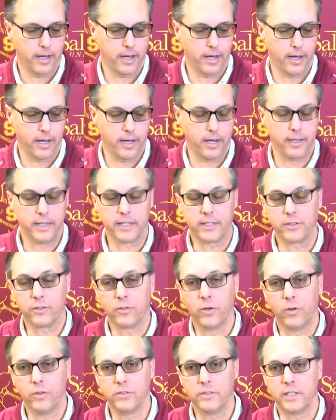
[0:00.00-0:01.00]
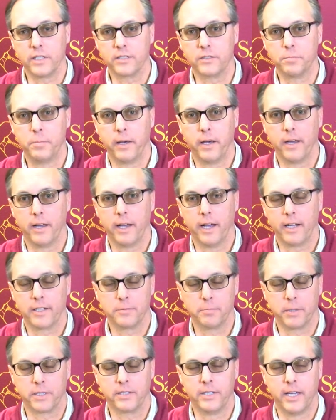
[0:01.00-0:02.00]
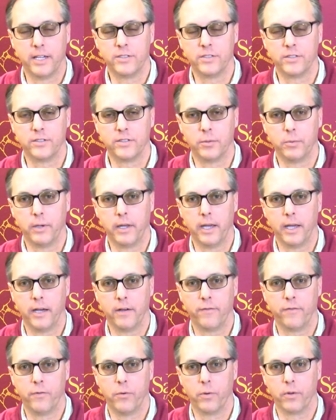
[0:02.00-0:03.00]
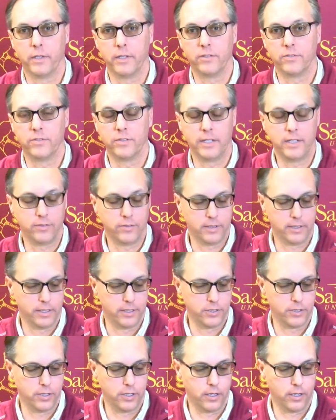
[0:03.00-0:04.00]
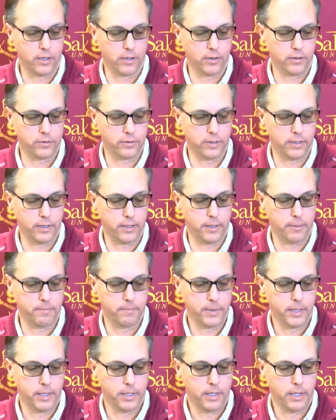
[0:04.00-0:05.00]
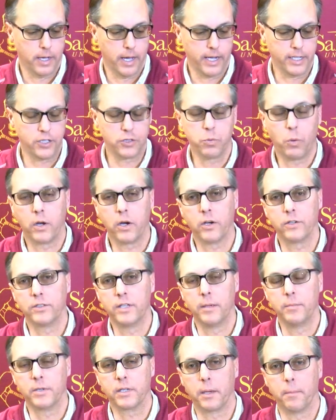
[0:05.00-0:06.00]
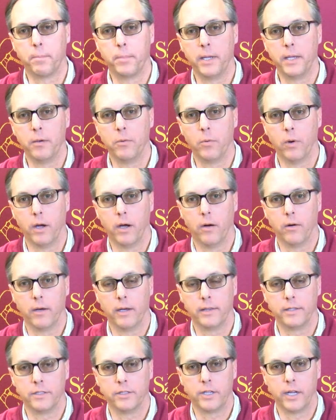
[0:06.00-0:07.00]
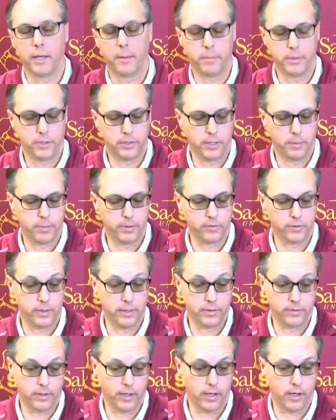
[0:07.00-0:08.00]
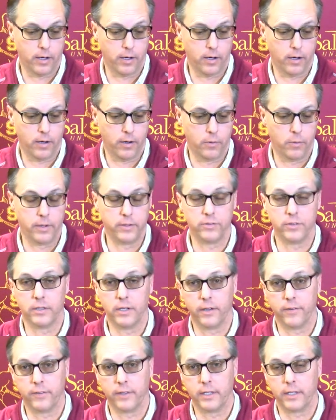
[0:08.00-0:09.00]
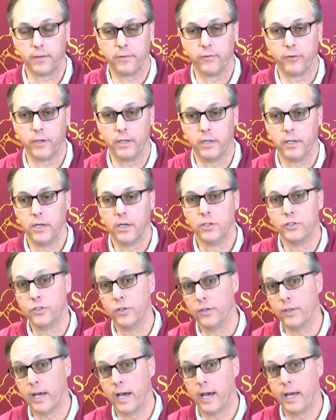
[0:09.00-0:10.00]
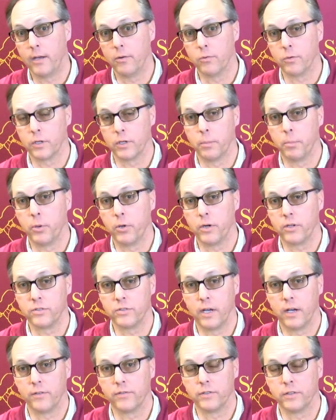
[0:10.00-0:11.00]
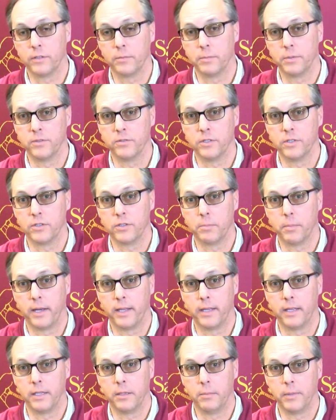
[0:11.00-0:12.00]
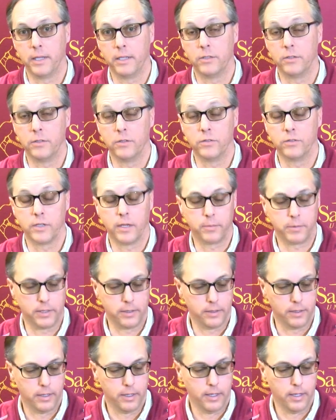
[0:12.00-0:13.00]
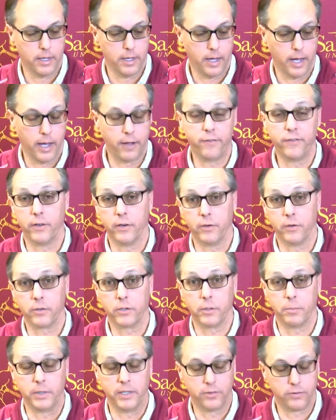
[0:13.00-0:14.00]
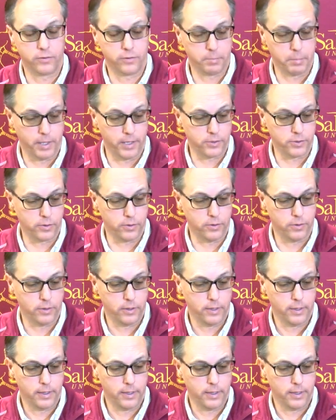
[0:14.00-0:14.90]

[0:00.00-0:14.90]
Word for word: Uh, the goals and expe expectations that we have for the season this year is um, I just want our team to compete well at the championship, as, as always. And I think if we do that, we're going to put ourselves in a position by the end of the meet to do something I feel could be special.